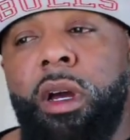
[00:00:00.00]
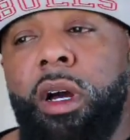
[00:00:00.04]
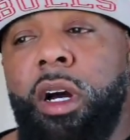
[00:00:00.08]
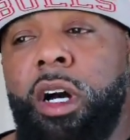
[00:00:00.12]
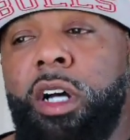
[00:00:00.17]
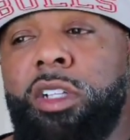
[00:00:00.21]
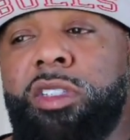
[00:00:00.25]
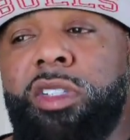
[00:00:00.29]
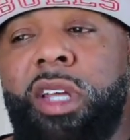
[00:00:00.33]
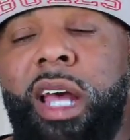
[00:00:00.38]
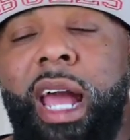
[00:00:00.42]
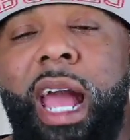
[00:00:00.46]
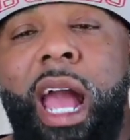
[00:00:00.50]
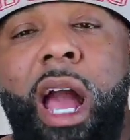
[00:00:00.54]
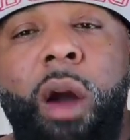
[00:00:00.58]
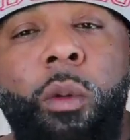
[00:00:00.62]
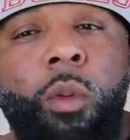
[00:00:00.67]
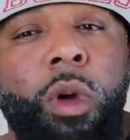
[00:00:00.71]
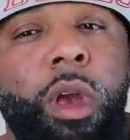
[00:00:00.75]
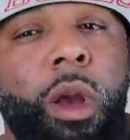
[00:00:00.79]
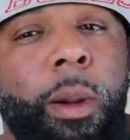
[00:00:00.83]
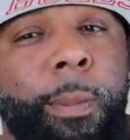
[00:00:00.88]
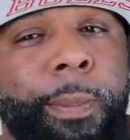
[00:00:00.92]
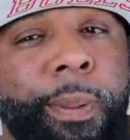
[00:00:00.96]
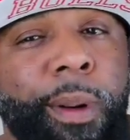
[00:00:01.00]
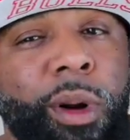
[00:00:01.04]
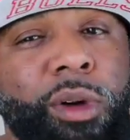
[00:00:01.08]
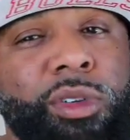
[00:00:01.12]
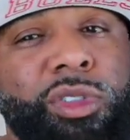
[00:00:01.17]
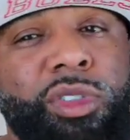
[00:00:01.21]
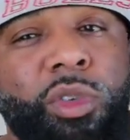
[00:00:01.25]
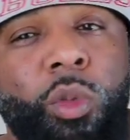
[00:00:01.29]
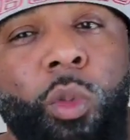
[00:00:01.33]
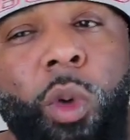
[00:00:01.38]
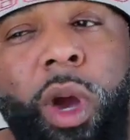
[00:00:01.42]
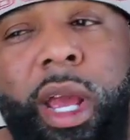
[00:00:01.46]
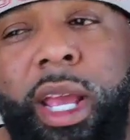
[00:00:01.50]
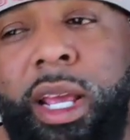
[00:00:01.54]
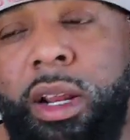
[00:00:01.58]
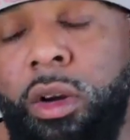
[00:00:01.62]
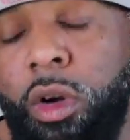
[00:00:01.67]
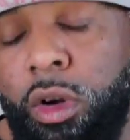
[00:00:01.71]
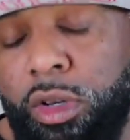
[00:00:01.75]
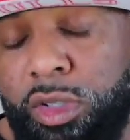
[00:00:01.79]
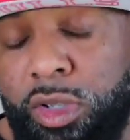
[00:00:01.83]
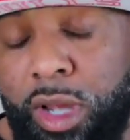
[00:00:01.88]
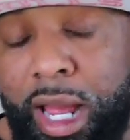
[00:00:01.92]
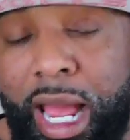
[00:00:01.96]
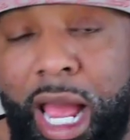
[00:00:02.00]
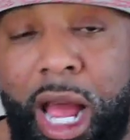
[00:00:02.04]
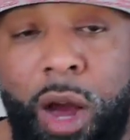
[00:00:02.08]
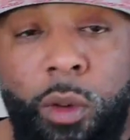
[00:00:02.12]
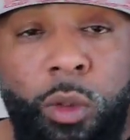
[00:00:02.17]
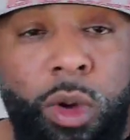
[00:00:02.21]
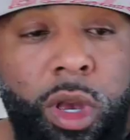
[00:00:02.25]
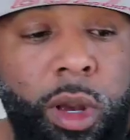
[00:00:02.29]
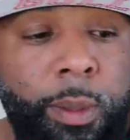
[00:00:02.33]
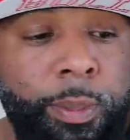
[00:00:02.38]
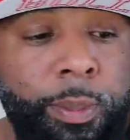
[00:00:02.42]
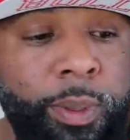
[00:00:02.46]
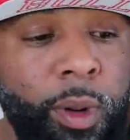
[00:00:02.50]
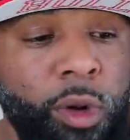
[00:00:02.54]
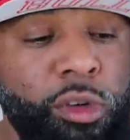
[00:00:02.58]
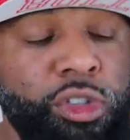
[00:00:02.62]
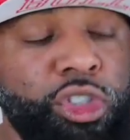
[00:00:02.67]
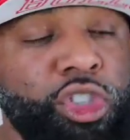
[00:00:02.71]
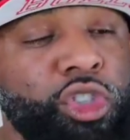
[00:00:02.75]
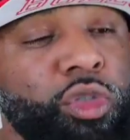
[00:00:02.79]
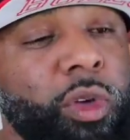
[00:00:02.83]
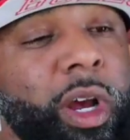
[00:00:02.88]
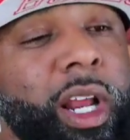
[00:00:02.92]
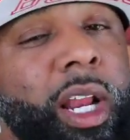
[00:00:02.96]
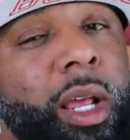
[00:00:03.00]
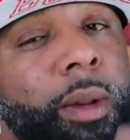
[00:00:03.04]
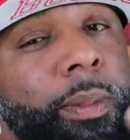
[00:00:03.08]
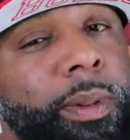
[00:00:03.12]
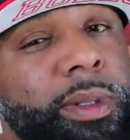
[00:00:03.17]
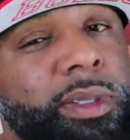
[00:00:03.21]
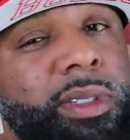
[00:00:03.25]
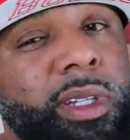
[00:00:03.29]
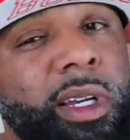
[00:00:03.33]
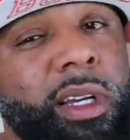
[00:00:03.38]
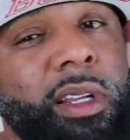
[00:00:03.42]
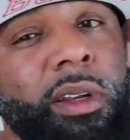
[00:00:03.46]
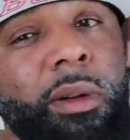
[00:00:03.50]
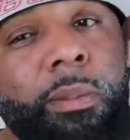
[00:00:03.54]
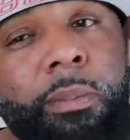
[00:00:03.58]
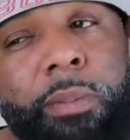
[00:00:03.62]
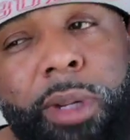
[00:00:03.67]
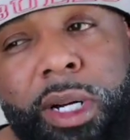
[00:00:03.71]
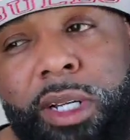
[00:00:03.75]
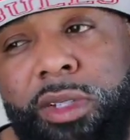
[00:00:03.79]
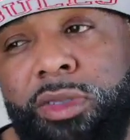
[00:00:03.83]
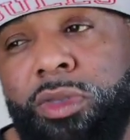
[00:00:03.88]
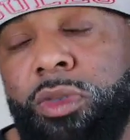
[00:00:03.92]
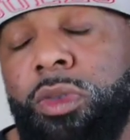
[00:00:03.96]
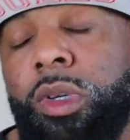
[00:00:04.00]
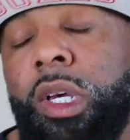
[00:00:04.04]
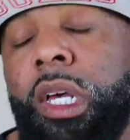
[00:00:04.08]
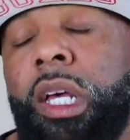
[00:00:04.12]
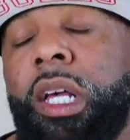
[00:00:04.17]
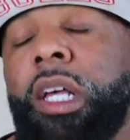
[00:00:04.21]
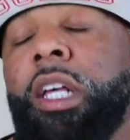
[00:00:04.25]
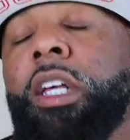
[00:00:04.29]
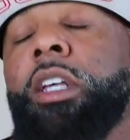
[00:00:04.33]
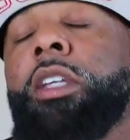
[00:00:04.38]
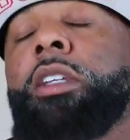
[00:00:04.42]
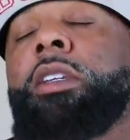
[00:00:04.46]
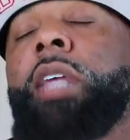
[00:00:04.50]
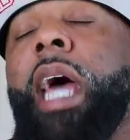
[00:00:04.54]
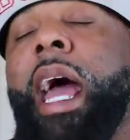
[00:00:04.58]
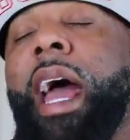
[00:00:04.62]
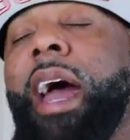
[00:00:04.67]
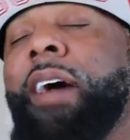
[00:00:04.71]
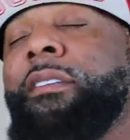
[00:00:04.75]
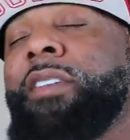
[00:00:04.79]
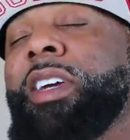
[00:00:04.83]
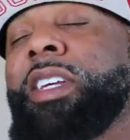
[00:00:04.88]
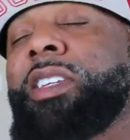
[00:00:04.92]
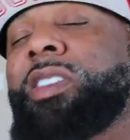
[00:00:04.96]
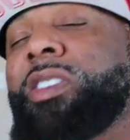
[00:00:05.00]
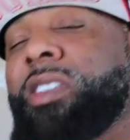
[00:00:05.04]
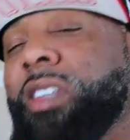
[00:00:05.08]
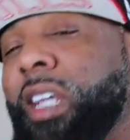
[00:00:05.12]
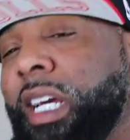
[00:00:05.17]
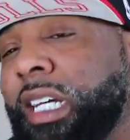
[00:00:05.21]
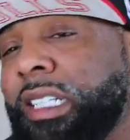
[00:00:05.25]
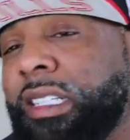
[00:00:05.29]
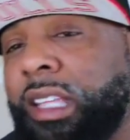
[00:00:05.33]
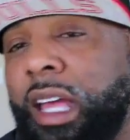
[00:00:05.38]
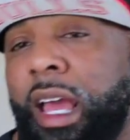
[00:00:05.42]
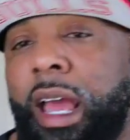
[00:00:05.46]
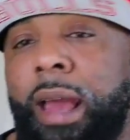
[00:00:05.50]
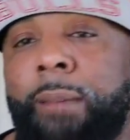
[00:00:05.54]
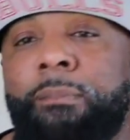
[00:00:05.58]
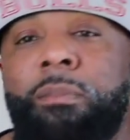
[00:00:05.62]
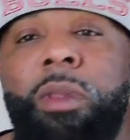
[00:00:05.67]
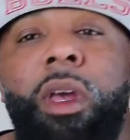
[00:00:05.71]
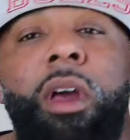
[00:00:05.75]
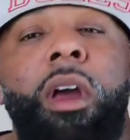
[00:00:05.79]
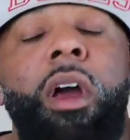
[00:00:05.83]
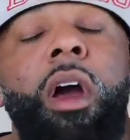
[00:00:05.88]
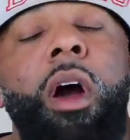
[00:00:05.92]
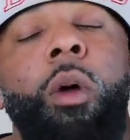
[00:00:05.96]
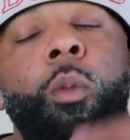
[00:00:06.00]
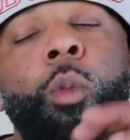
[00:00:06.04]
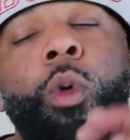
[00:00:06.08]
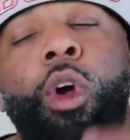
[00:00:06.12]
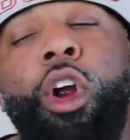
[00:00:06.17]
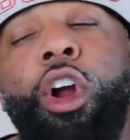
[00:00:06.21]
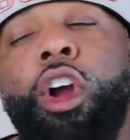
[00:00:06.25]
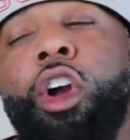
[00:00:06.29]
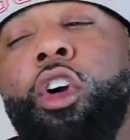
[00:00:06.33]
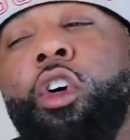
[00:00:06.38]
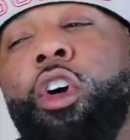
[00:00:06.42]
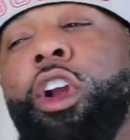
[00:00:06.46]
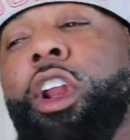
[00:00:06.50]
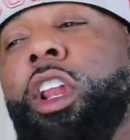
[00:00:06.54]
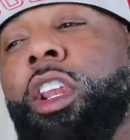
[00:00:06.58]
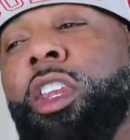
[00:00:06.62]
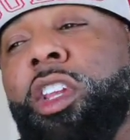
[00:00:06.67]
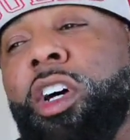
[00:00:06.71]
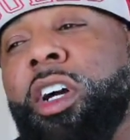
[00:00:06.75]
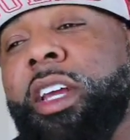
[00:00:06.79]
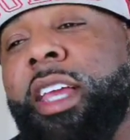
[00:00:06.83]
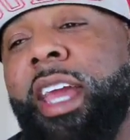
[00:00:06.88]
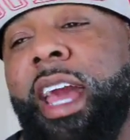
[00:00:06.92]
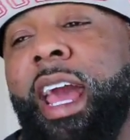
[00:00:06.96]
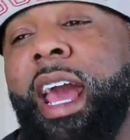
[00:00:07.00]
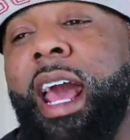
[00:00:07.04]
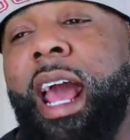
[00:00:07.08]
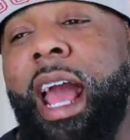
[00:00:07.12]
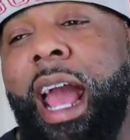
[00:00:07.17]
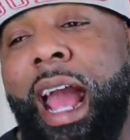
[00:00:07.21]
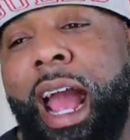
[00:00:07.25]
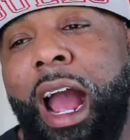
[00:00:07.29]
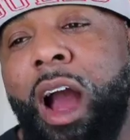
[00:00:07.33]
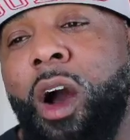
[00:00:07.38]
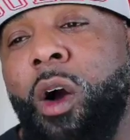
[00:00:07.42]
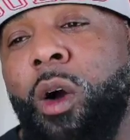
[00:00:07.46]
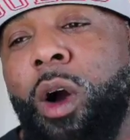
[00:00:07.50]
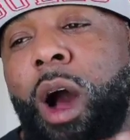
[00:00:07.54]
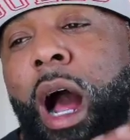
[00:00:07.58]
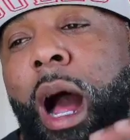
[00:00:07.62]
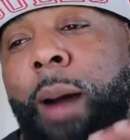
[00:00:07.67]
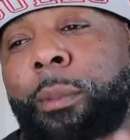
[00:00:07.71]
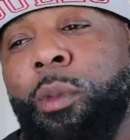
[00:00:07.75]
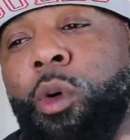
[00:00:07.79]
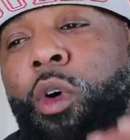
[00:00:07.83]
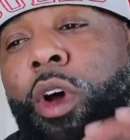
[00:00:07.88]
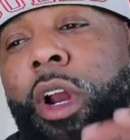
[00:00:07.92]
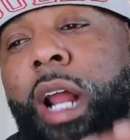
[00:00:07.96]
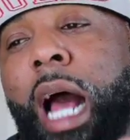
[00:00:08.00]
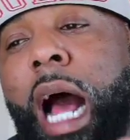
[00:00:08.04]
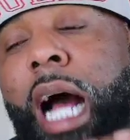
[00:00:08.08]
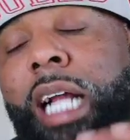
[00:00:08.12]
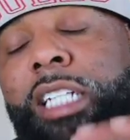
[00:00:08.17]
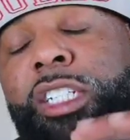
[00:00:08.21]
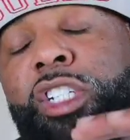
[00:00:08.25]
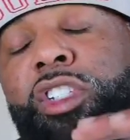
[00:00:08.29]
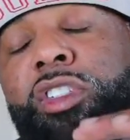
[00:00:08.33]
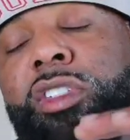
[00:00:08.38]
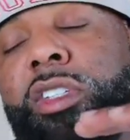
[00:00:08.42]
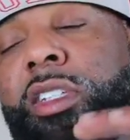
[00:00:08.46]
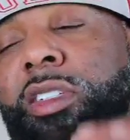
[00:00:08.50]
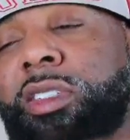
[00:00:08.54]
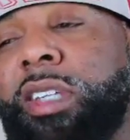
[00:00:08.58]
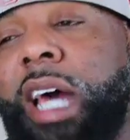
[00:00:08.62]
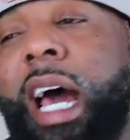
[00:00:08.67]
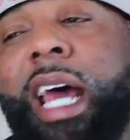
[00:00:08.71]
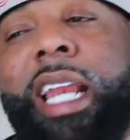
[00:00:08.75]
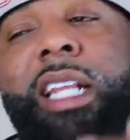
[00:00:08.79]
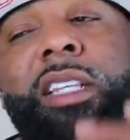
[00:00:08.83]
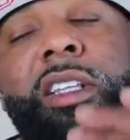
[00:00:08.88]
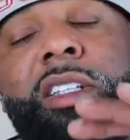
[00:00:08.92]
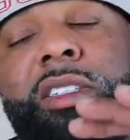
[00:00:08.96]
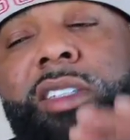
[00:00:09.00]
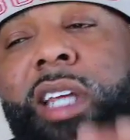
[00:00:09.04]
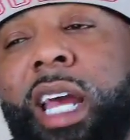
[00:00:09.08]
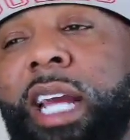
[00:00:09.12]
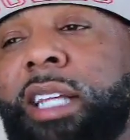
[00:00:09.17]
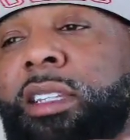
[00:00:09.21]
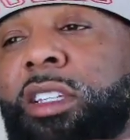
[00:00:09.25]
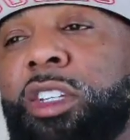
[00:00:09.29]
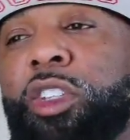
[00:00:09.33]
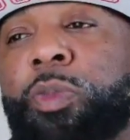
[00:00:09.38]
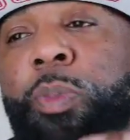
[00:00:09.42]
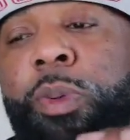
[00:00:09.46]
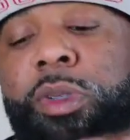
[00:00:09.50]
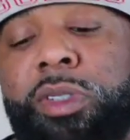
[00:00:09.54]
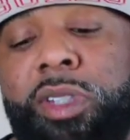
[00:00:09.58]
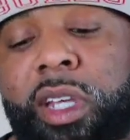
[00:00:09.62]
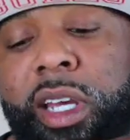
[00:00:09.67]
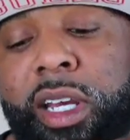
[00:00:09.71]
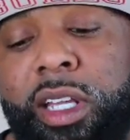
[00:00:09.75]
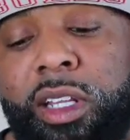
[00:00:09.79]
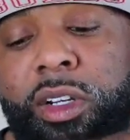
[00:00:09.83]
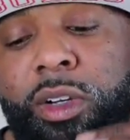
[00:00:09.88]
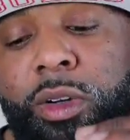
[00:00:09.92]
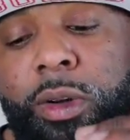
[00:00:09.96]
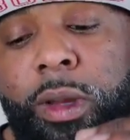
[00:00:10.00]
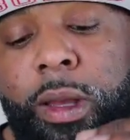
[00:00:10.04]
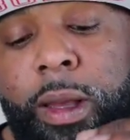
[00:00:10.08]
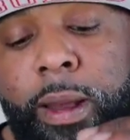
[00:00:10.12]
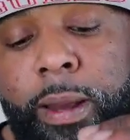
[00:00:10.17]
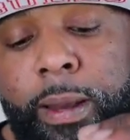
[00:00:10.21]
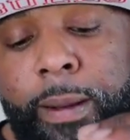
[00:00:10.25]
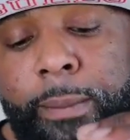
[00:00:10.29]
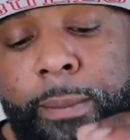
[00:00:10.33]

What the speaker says: to how we approach a weight or to how we approach training a particular muscle. Having said that, we're going to look at how I just decided to take this particular